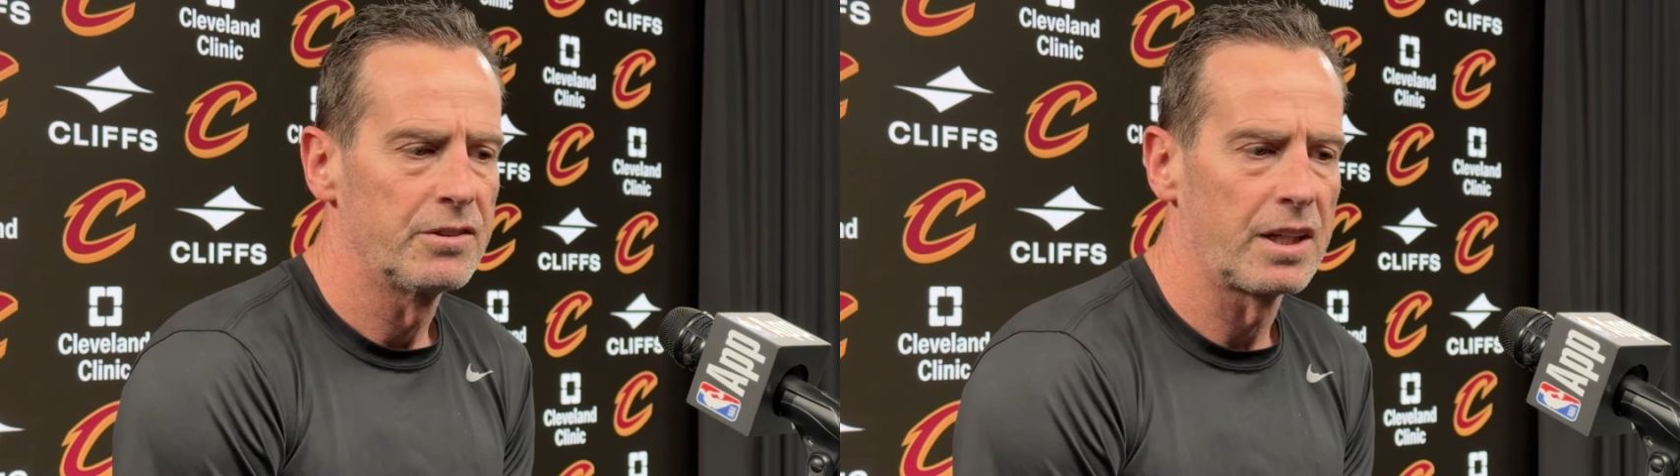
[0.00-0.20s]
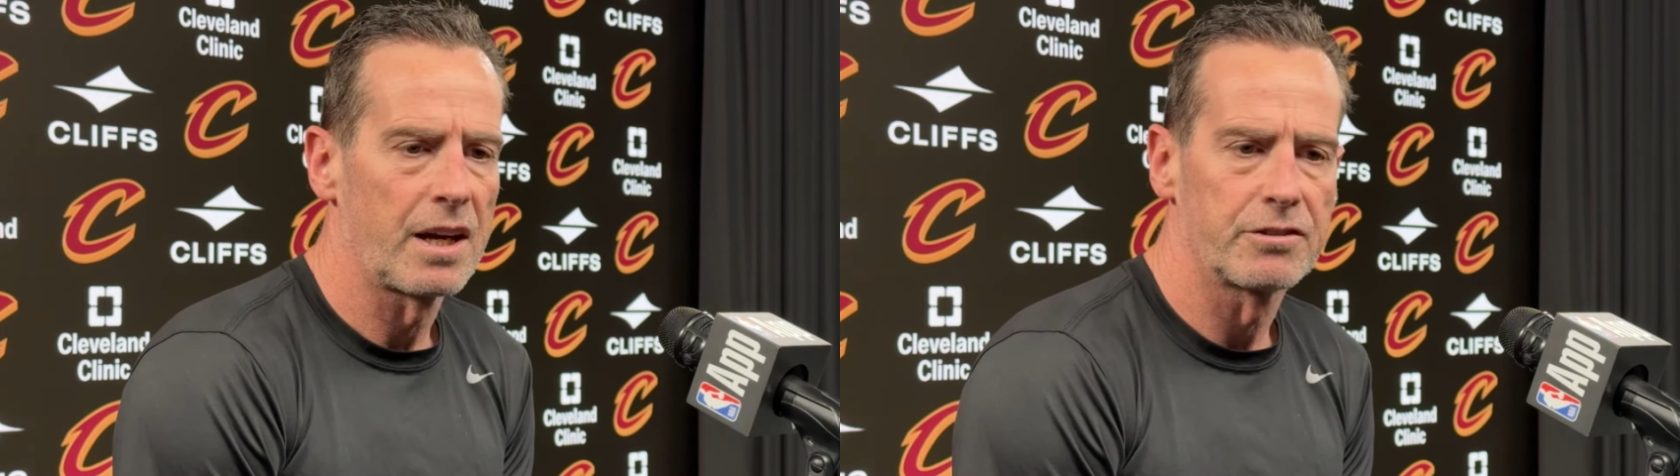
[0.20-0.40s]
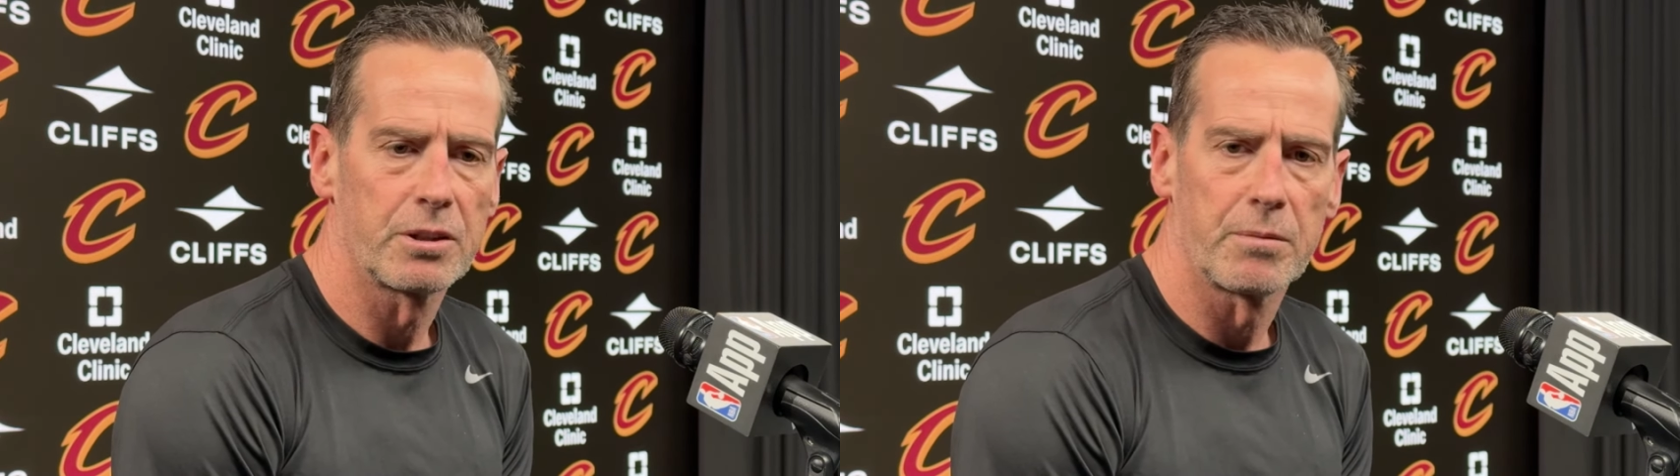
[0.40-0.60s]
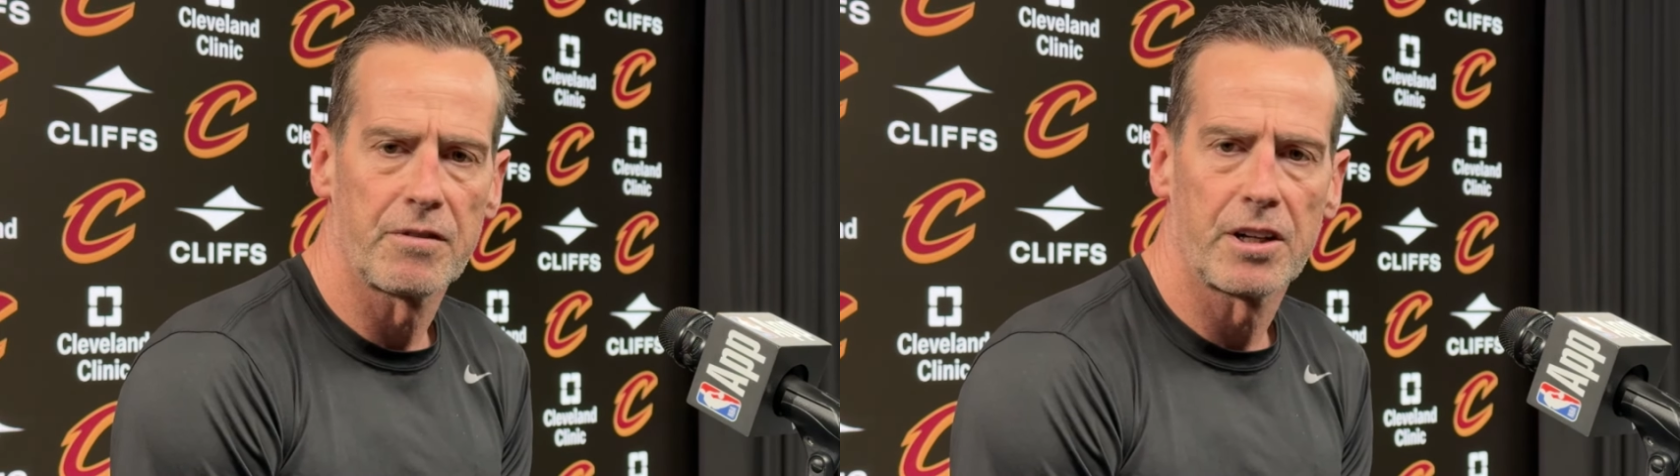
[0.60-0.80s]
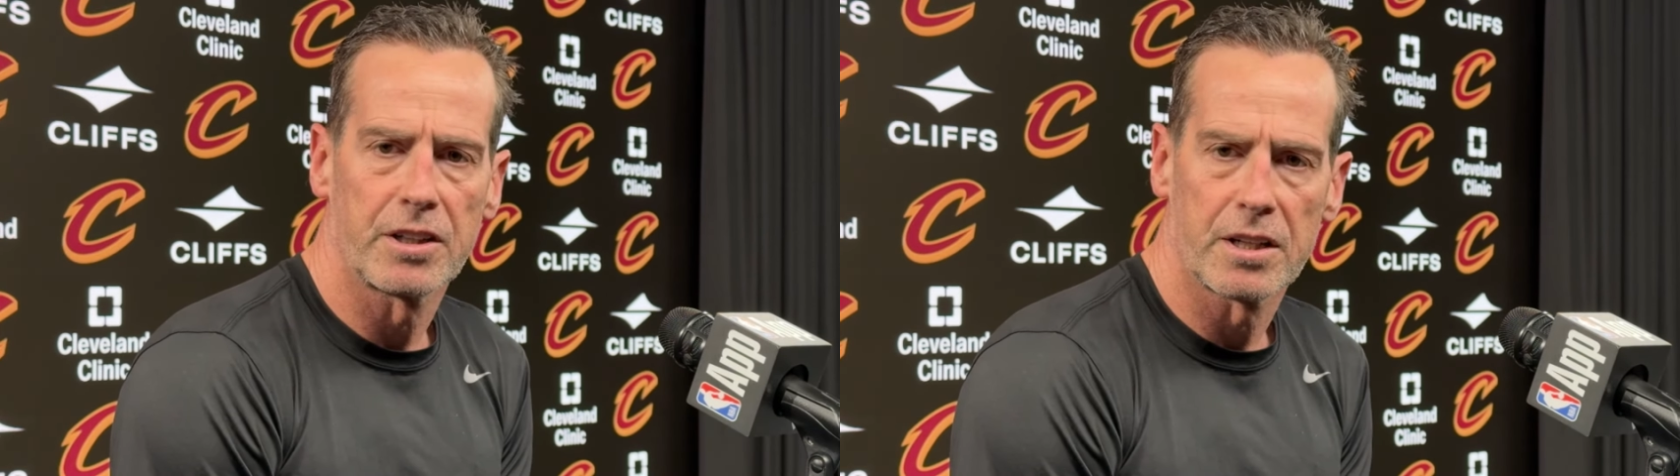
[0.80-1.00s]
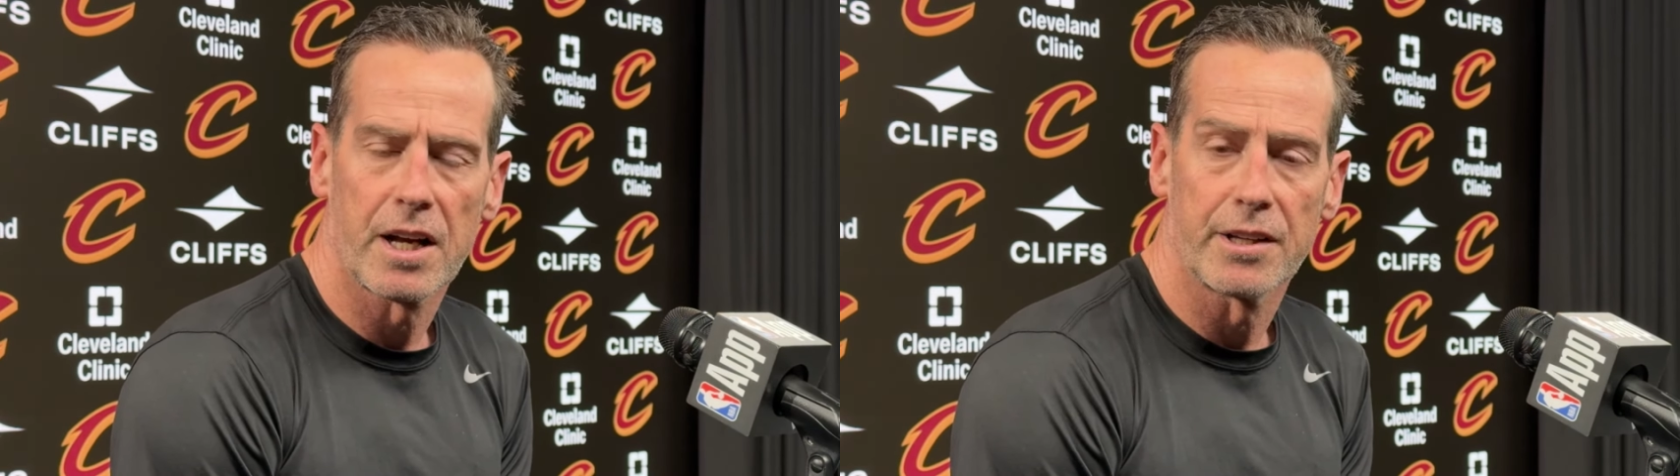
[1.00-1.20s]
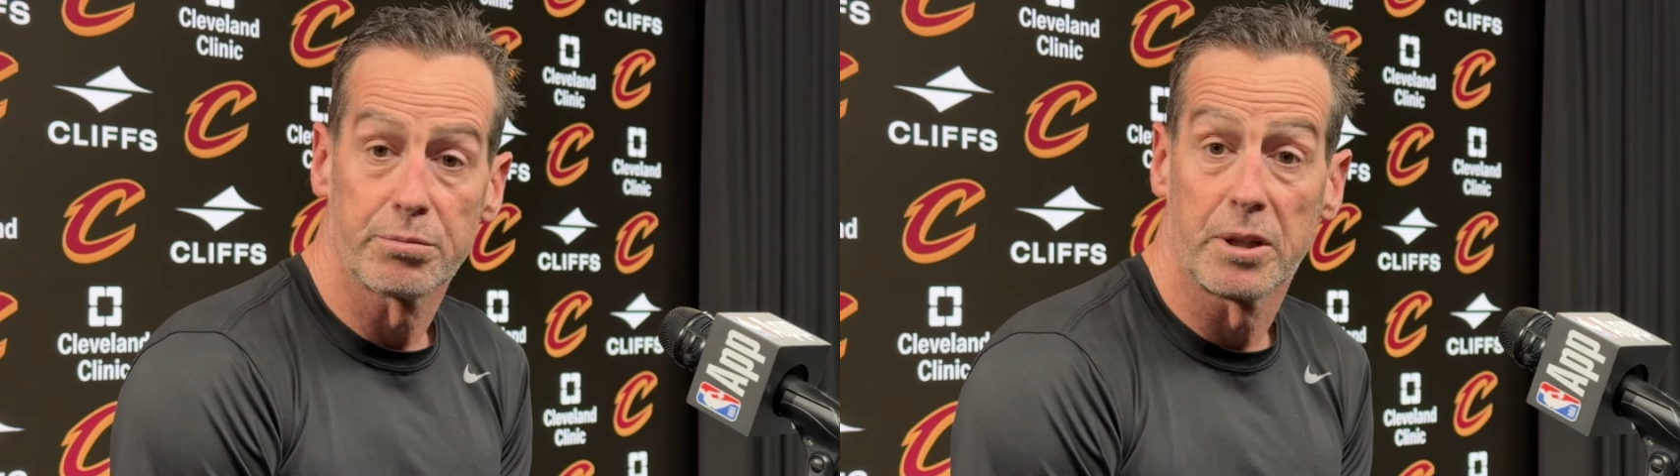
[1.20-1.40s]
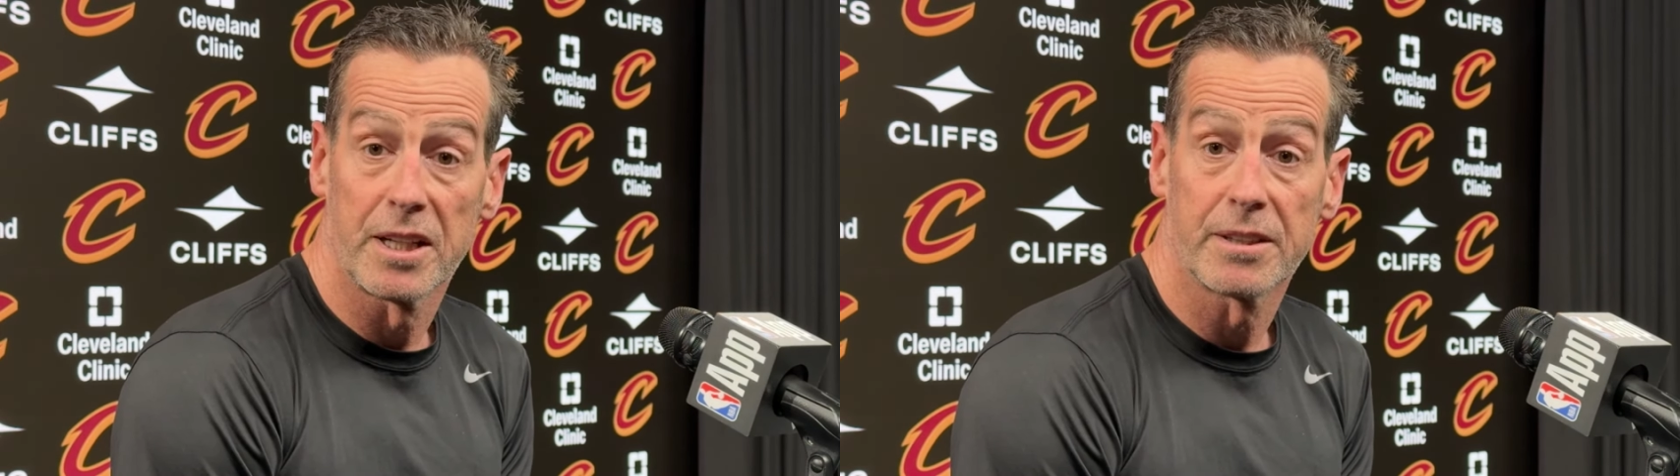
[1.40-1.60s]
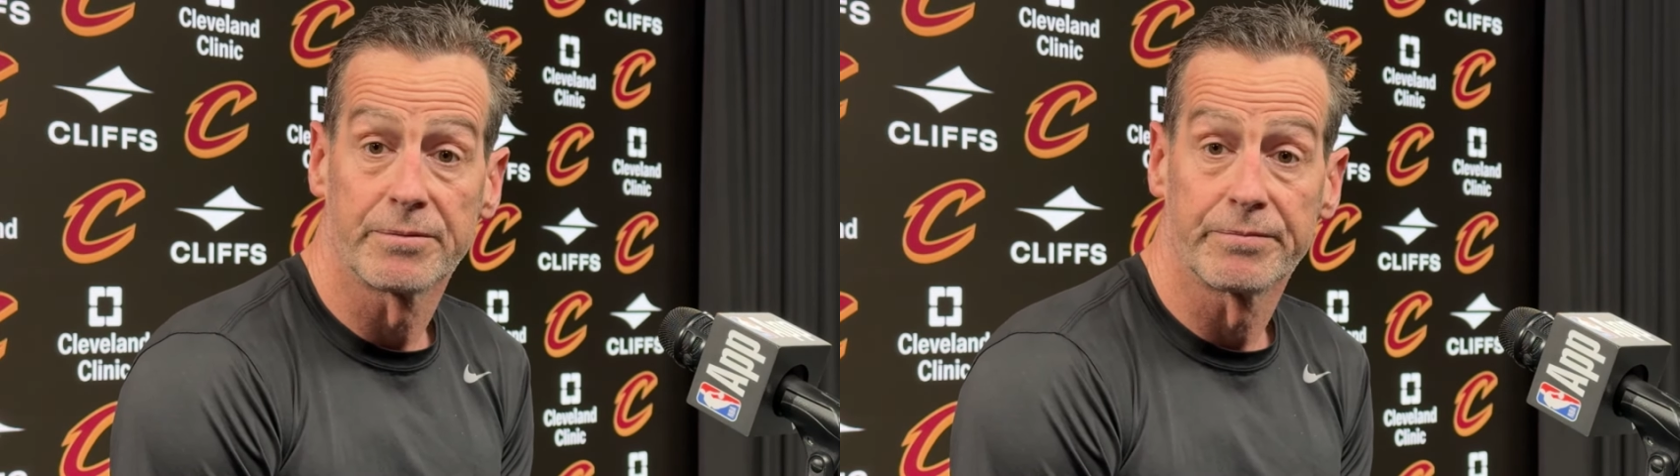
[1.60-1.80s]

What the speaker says: how some of our young guys play.